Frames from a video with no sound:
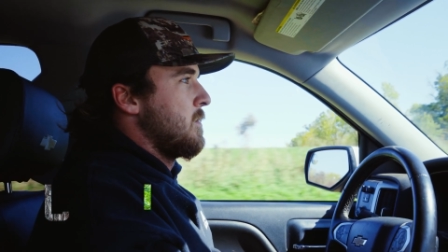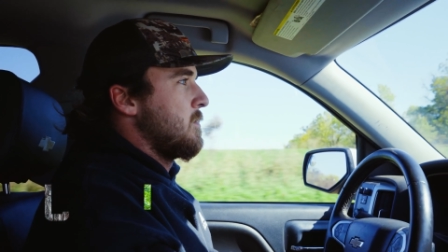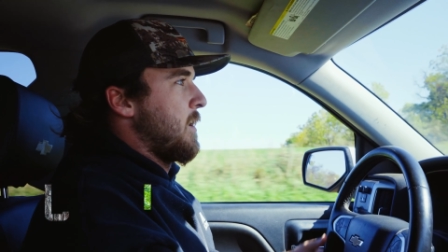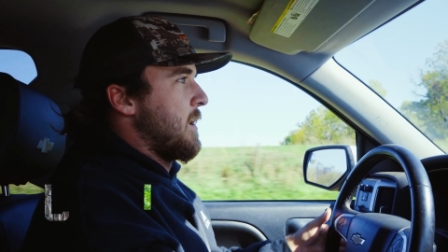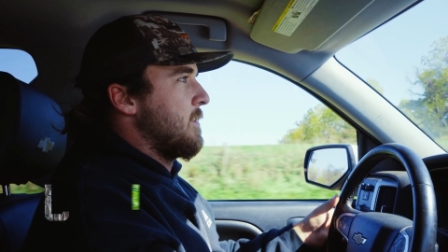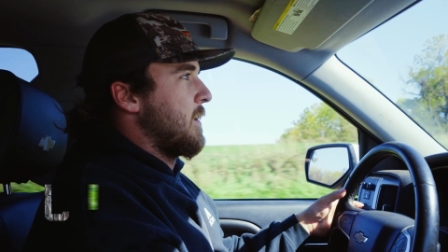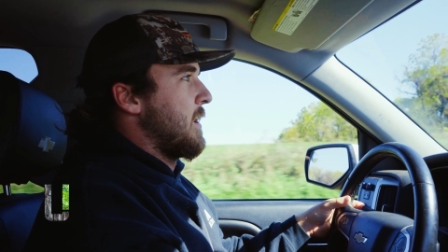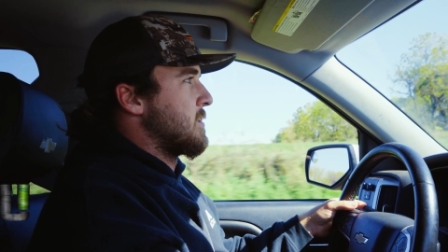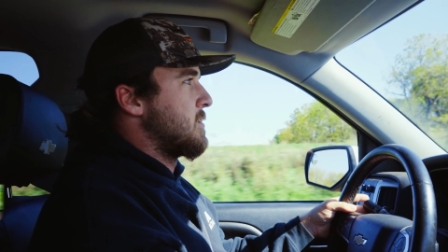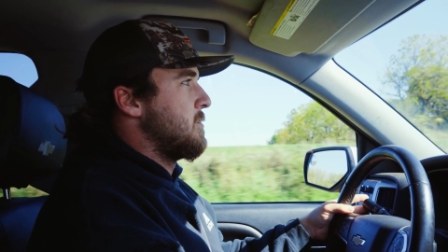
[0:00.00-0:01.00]
Rained the
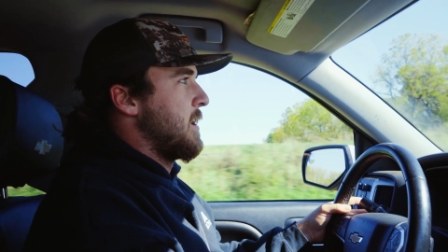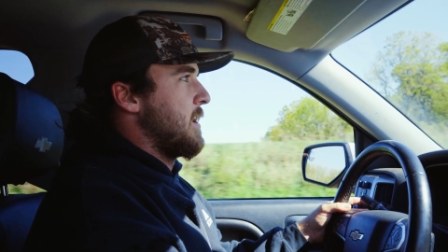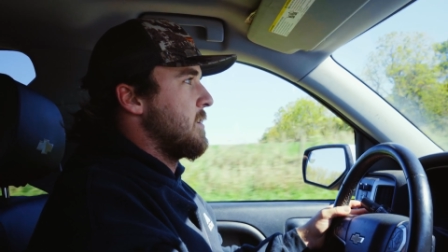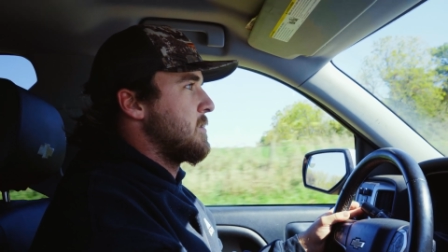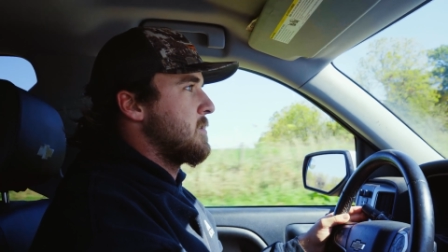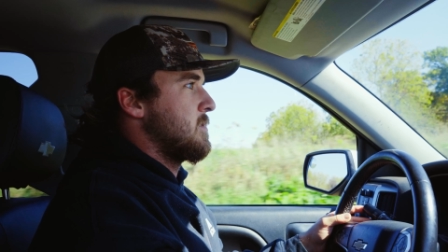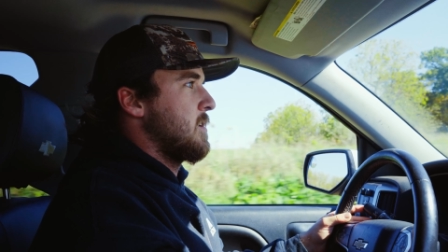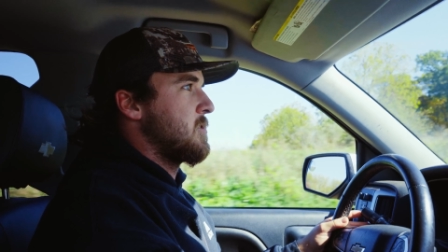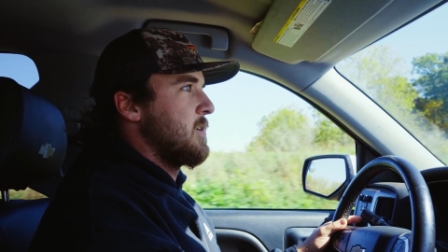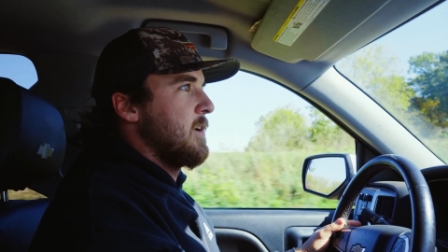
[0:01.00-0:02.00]
last 2 days,
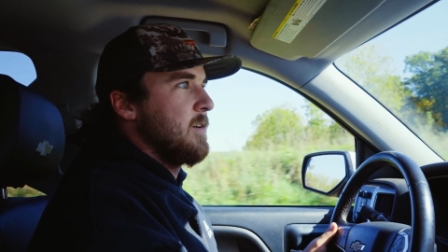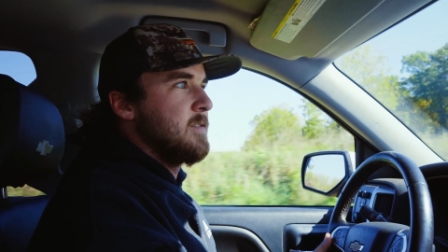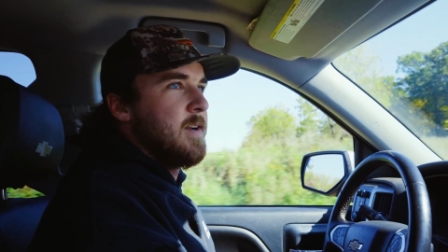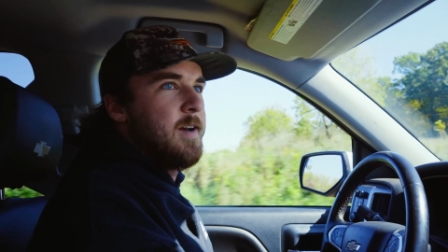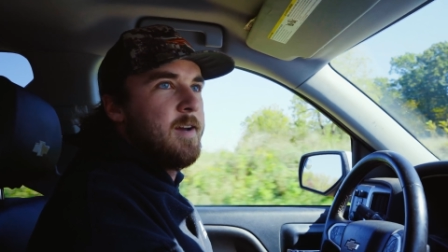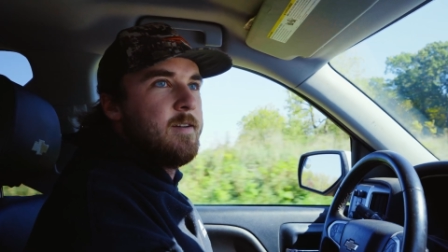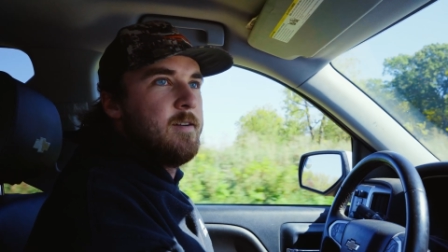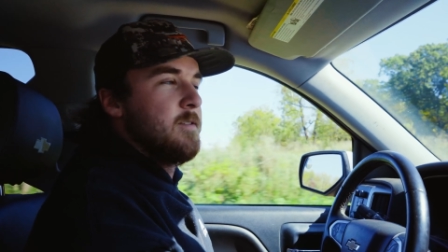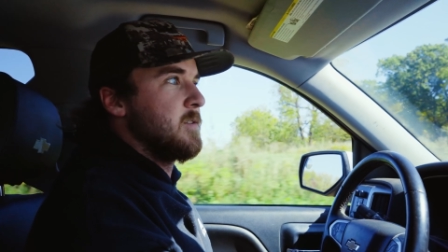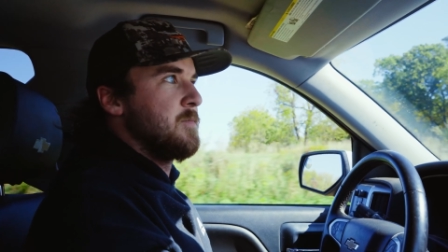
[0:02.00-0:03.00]
yesterday and tonight,
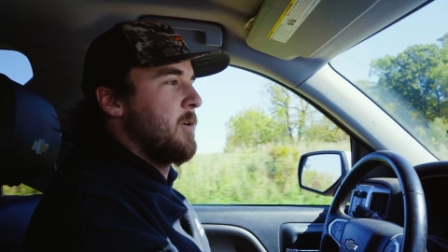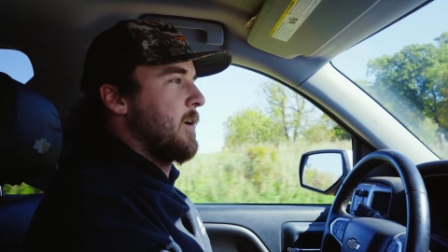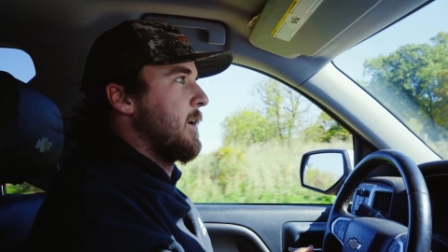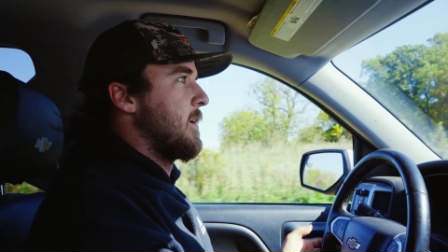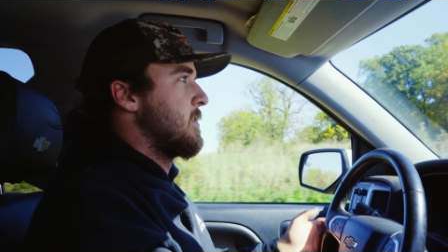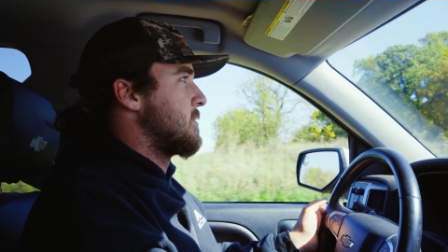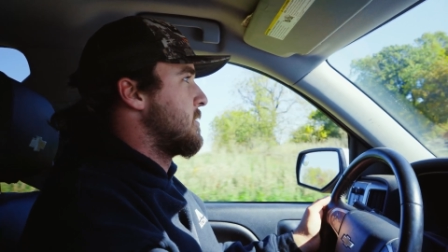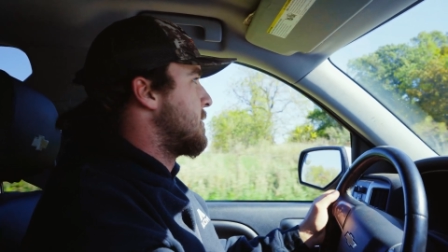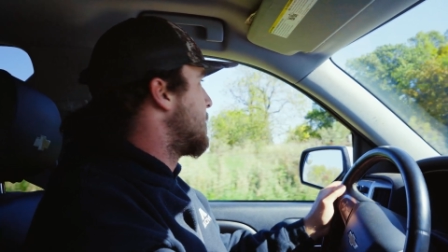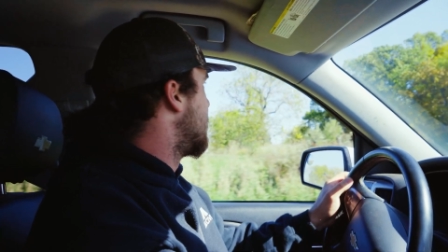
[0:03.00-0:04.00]
or this morning, I guess,
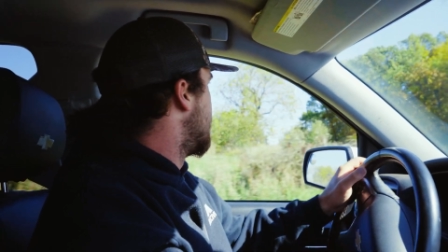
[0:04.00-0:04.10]
and